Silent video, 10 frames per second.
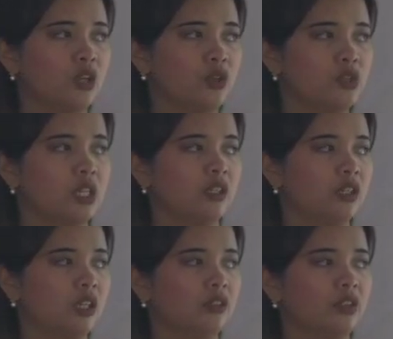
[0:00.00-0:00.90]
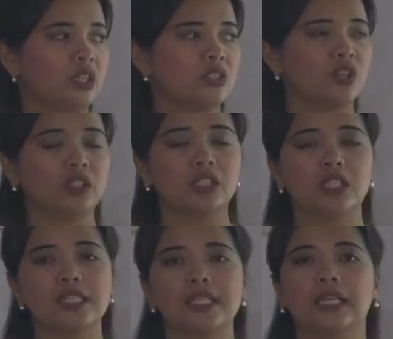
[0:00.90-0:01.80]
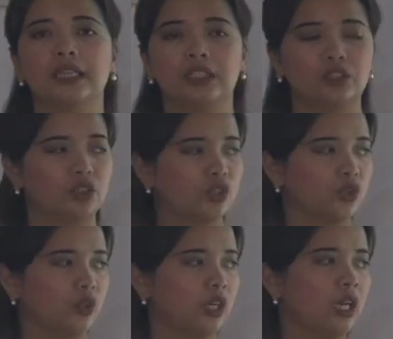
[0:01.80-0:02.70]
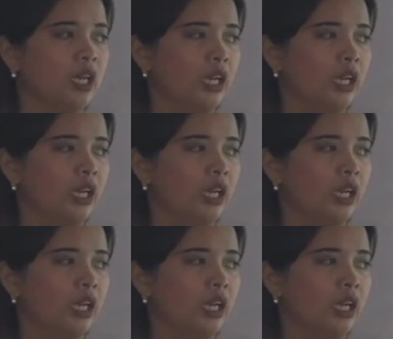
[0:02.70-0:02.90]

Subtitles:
using critical reading strategies and literature.